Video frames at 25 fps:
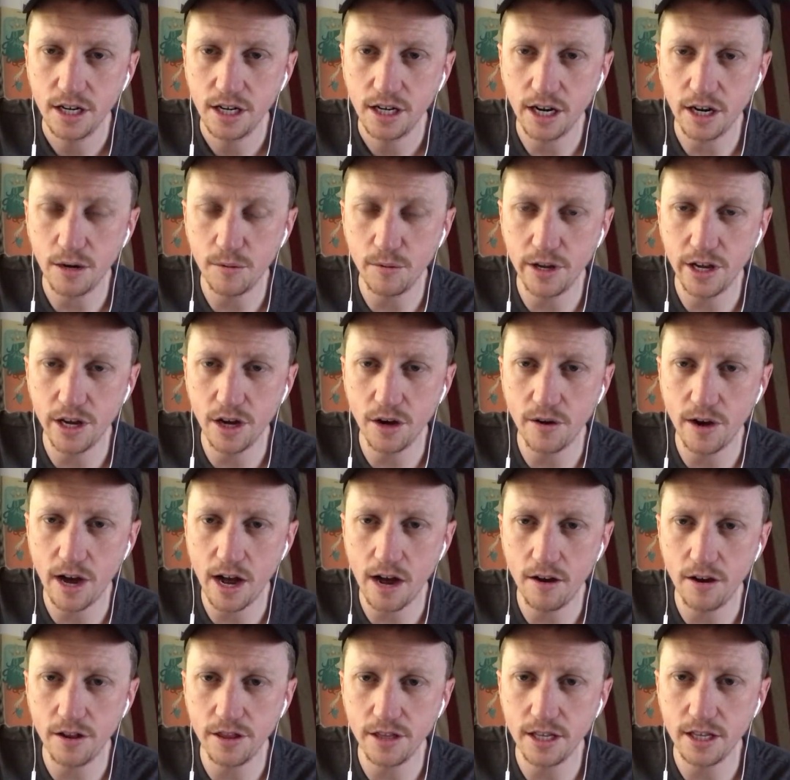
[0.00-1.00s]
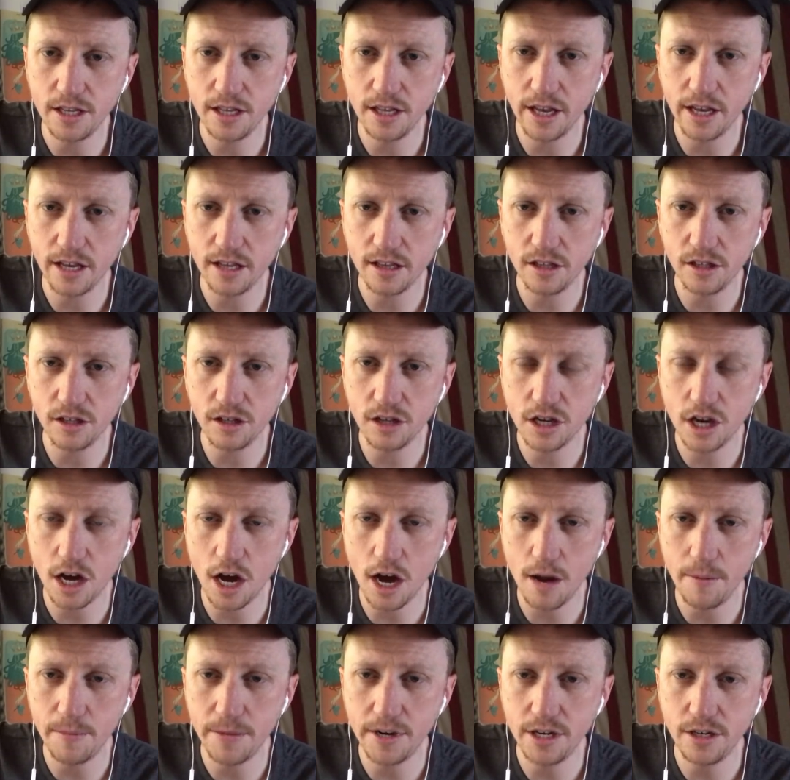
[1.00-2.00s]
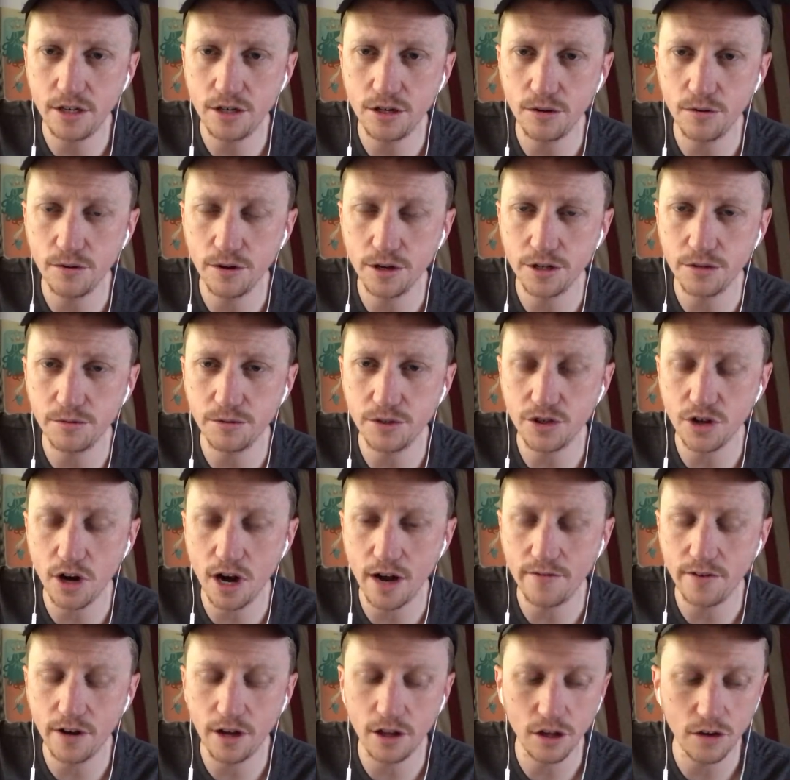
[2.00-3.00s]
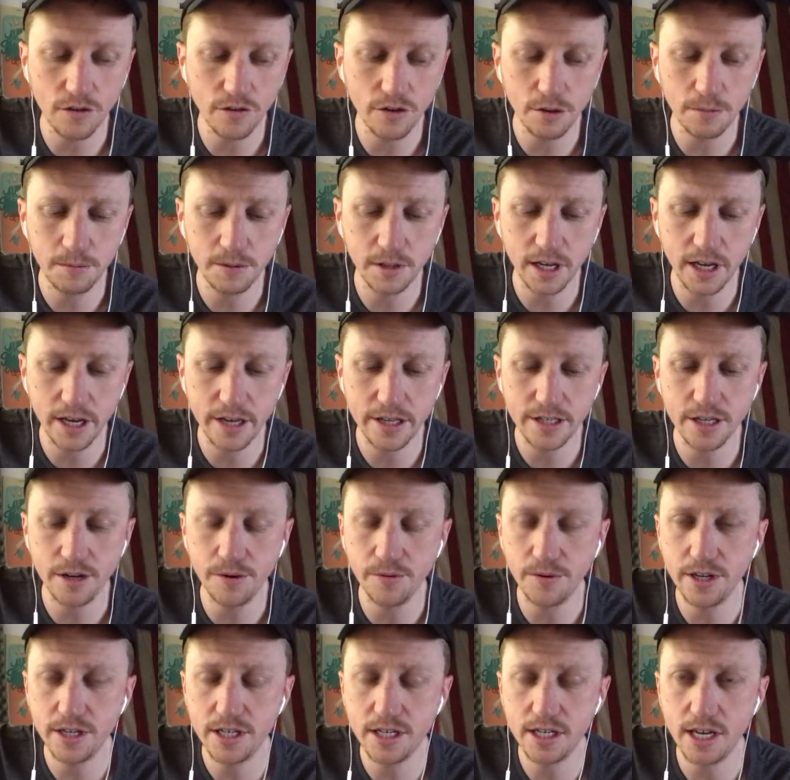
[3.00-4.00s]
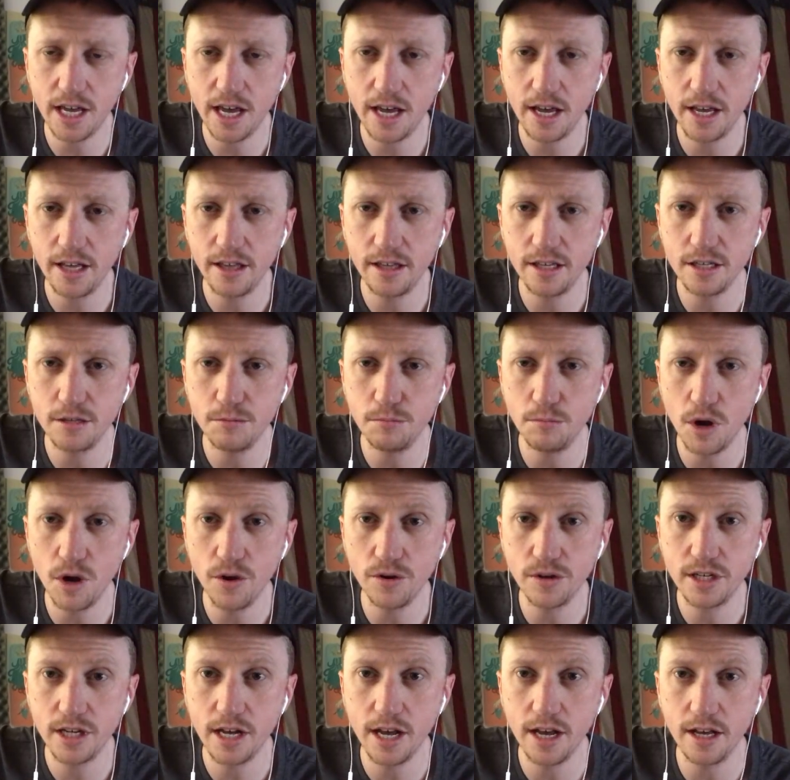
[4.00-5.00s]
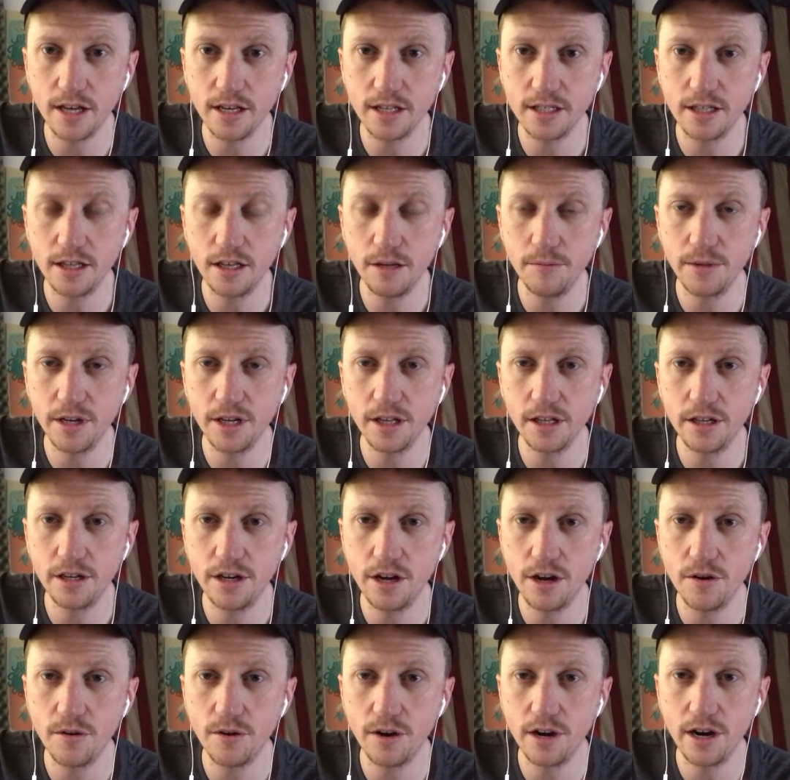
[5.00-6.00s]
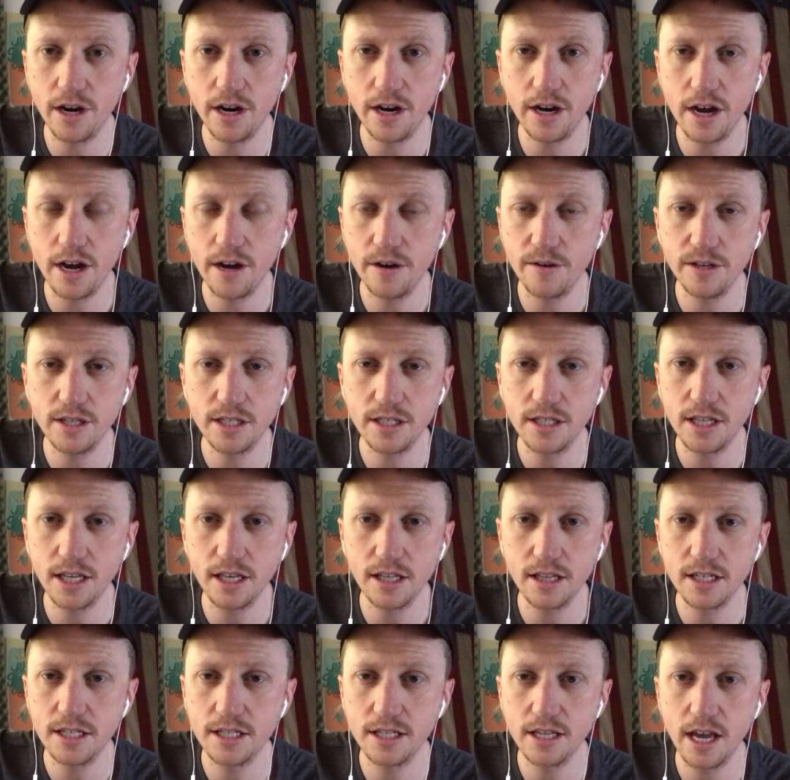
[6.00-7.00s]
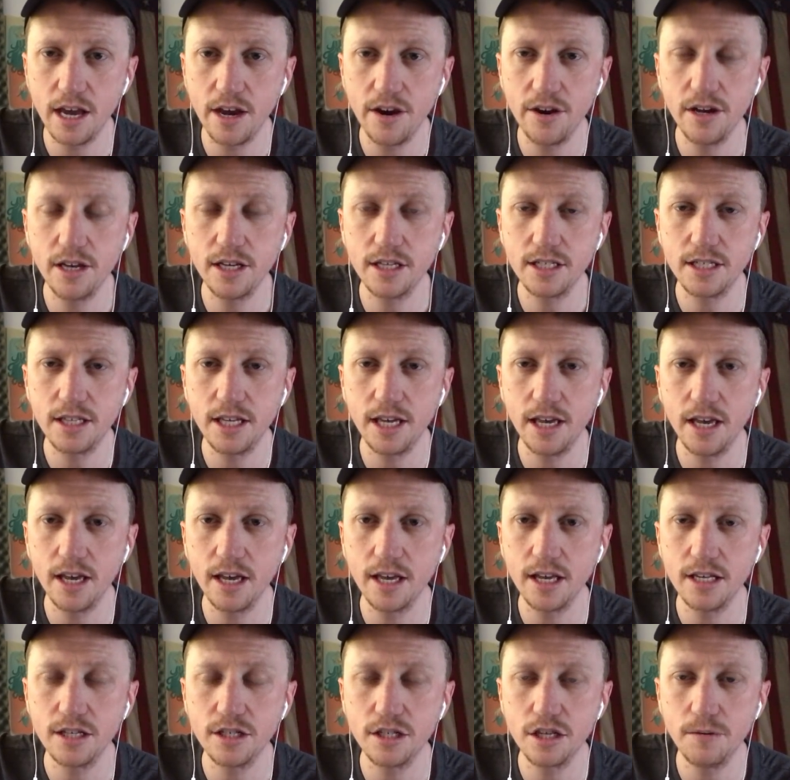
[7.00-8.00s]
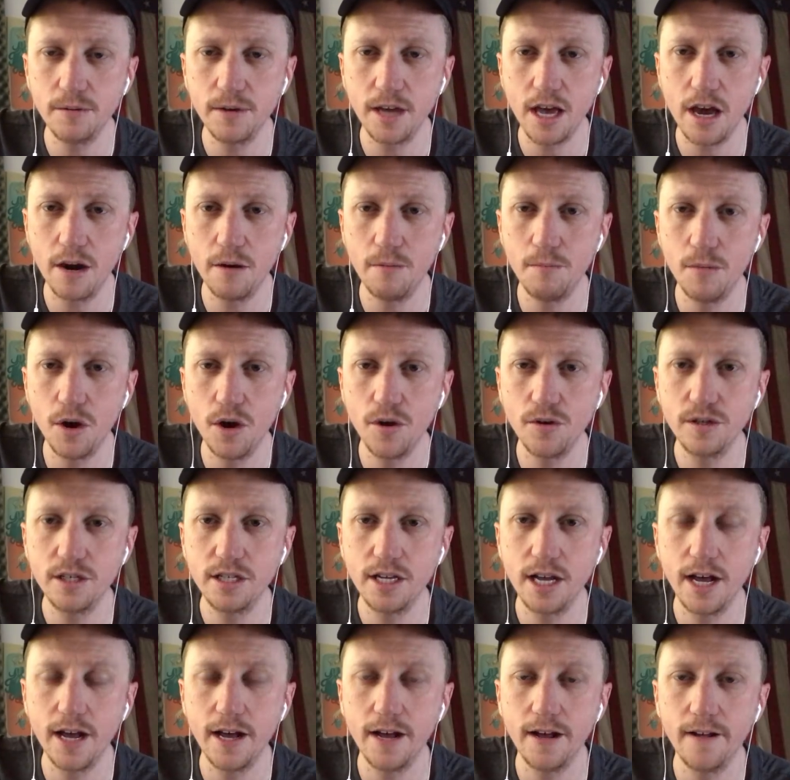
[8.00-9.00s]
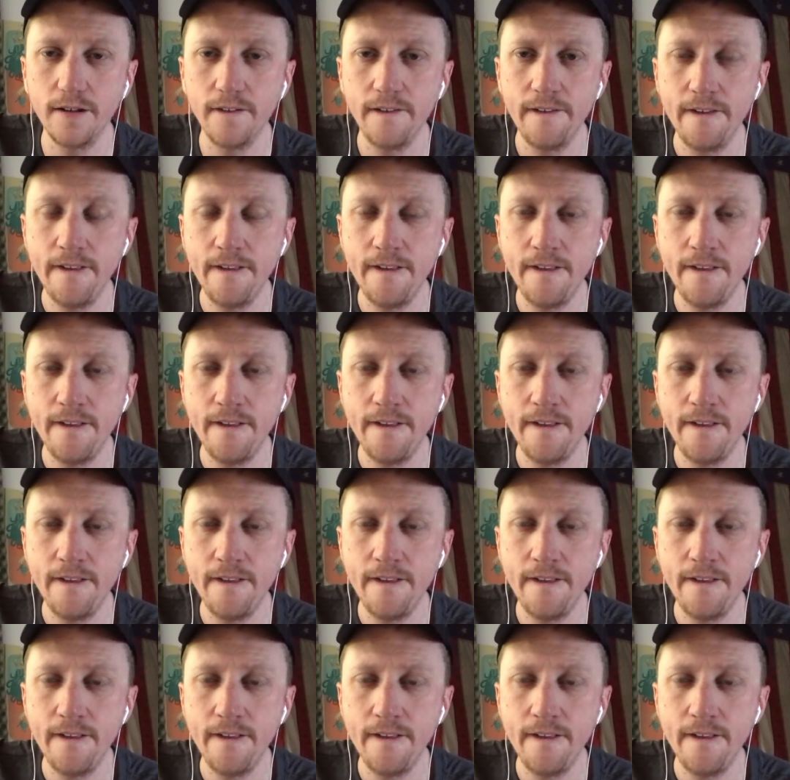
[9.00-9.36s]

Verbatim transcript: like we go out on the like little comedy tours we drive all over the place and we stay at these motels in the middle of nowhere and i always think the scariest thing is to be at a motel